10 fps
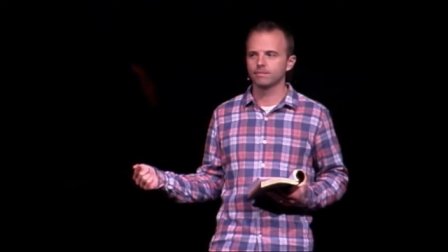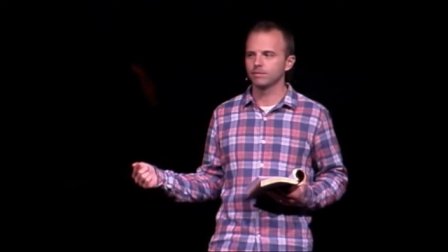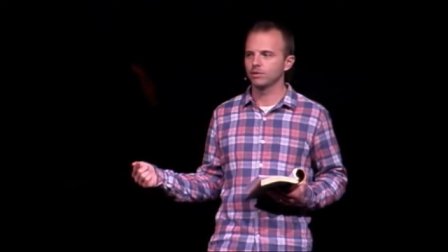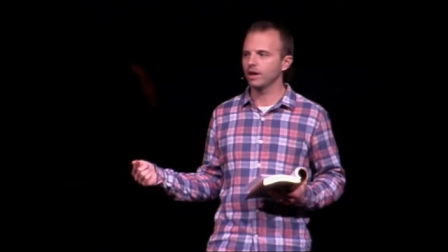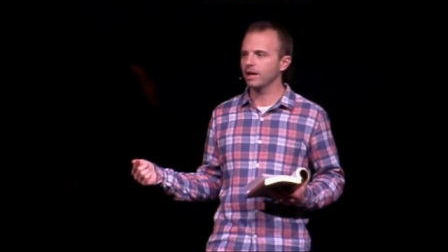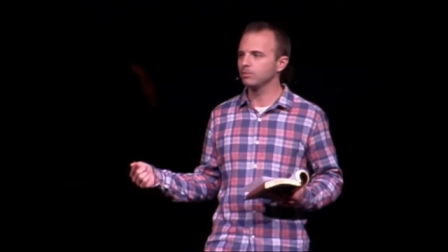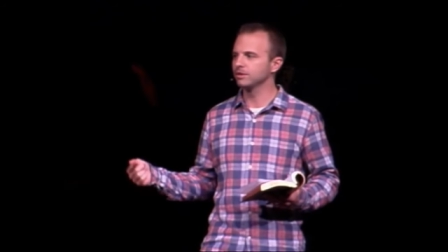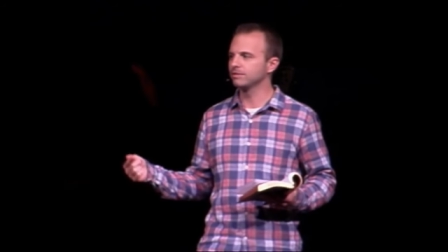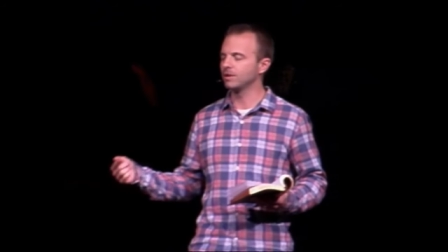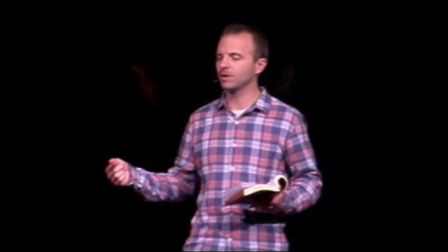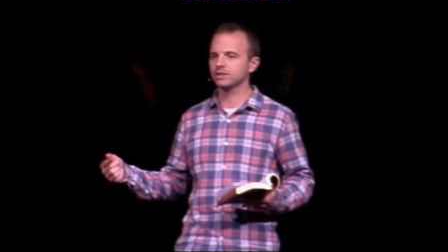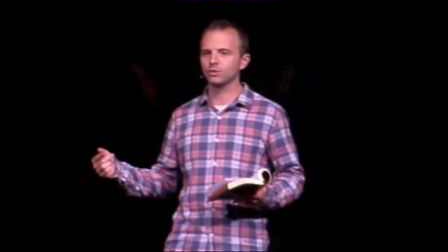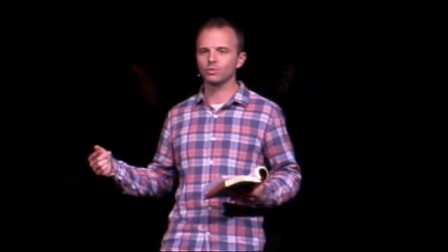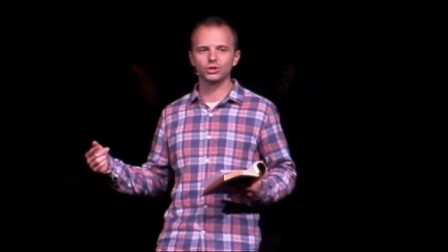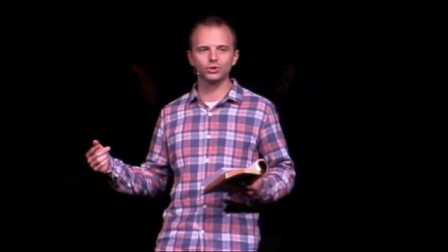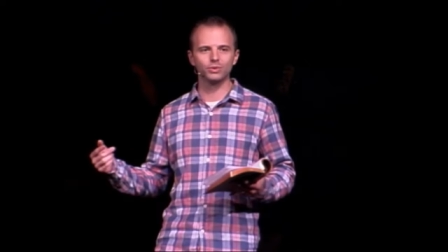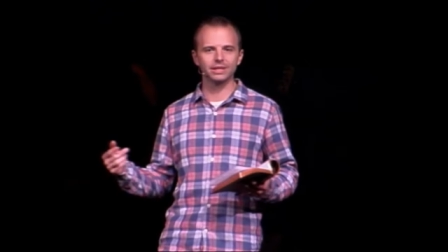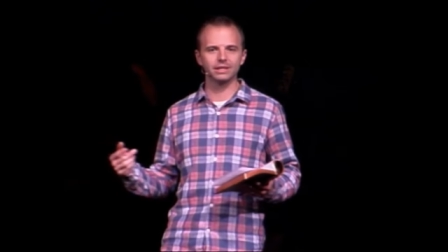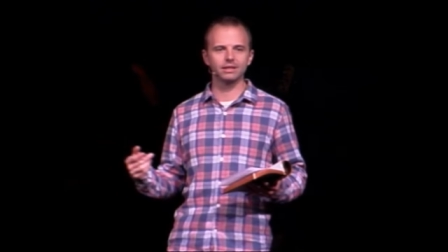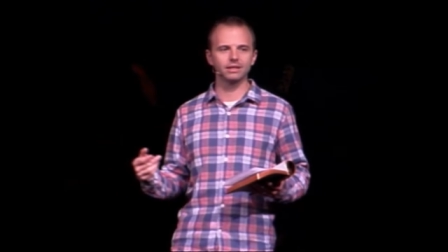you're able to focus on what you
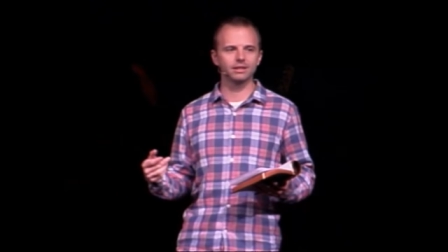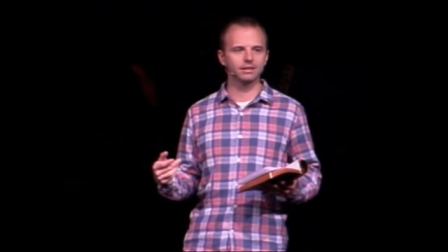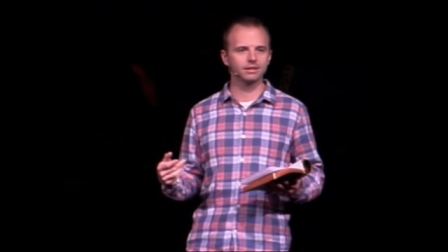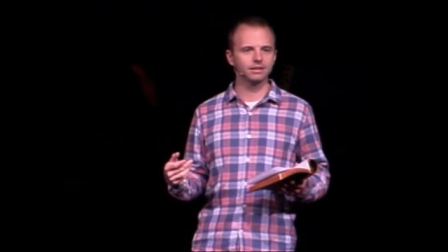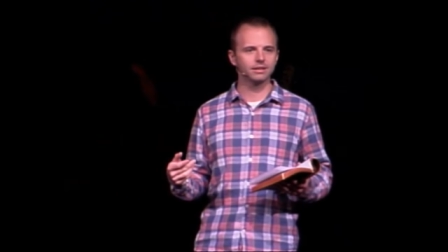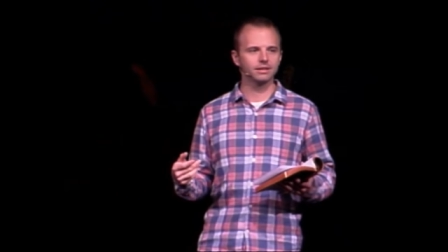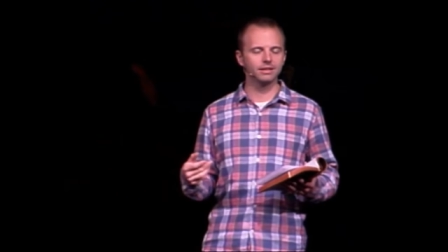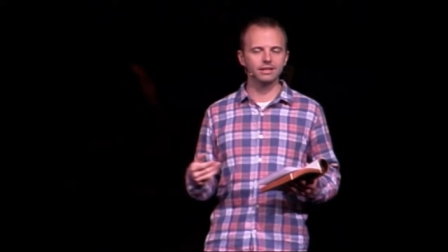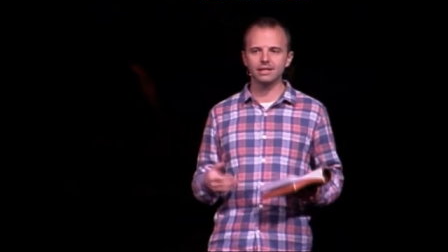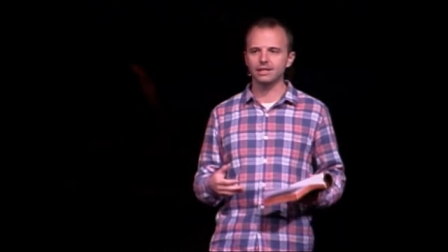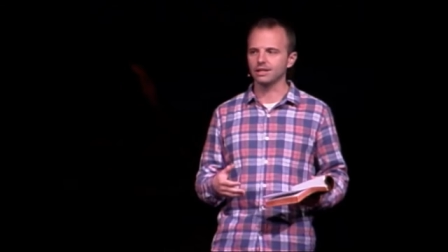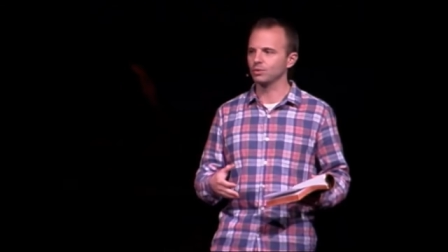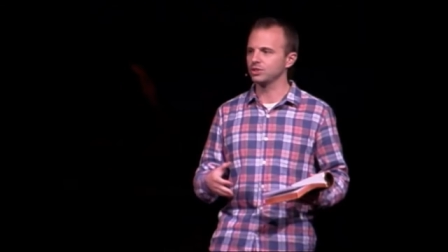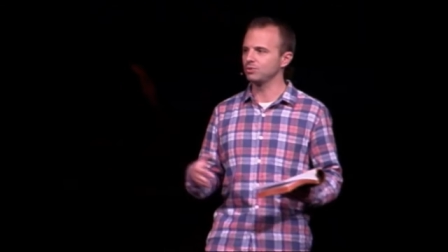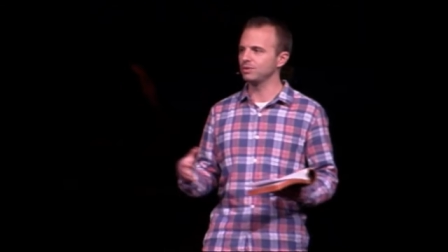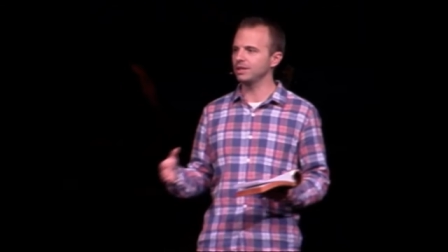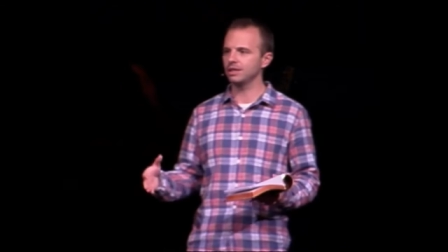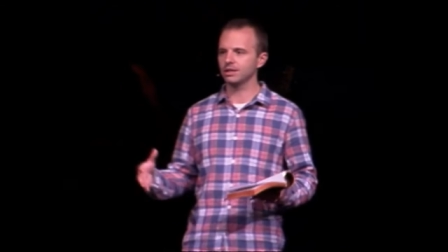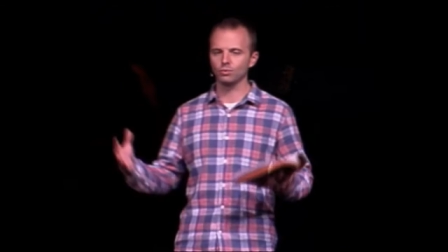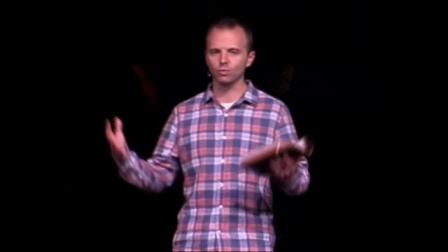really need and what you
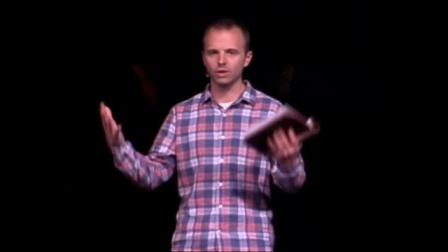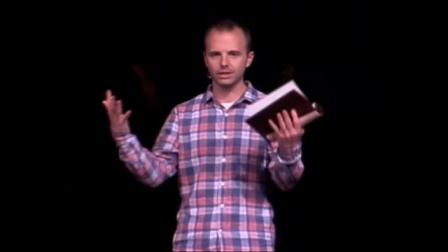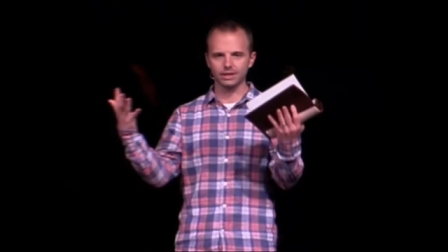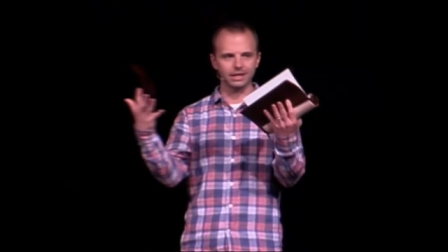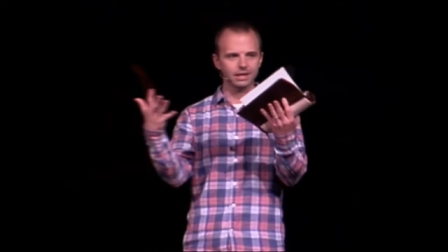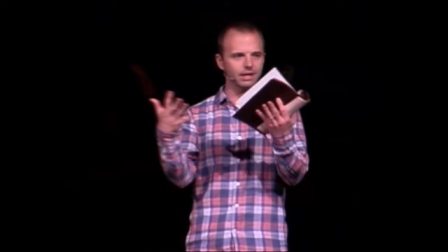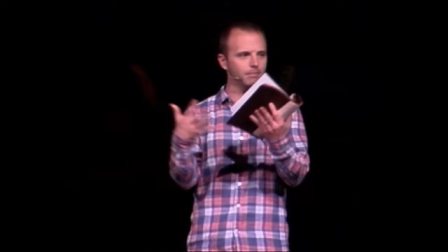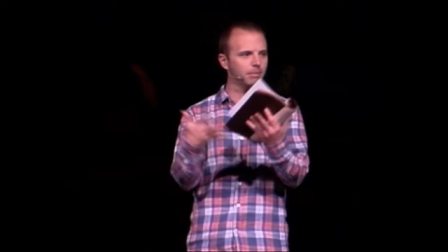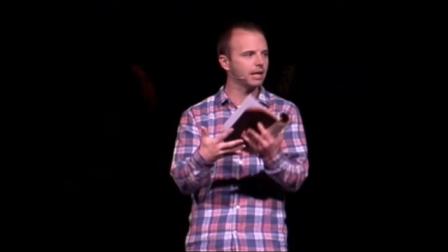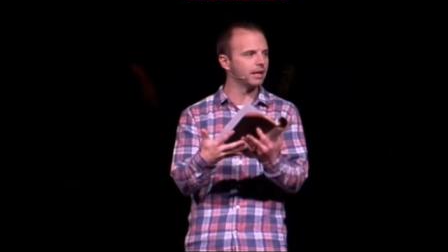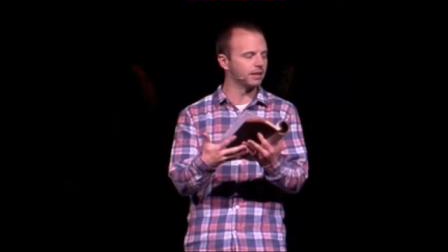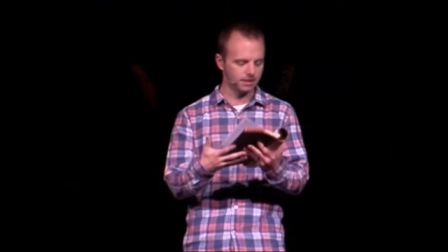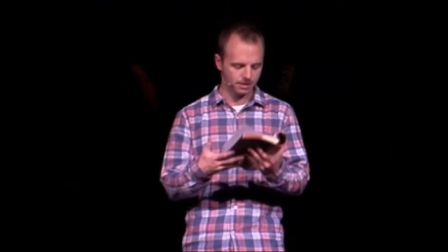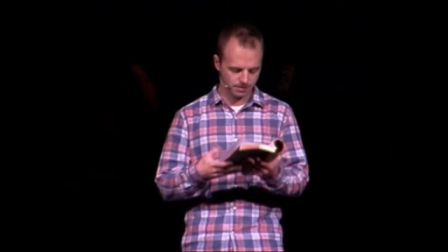need and want, they kind of blend.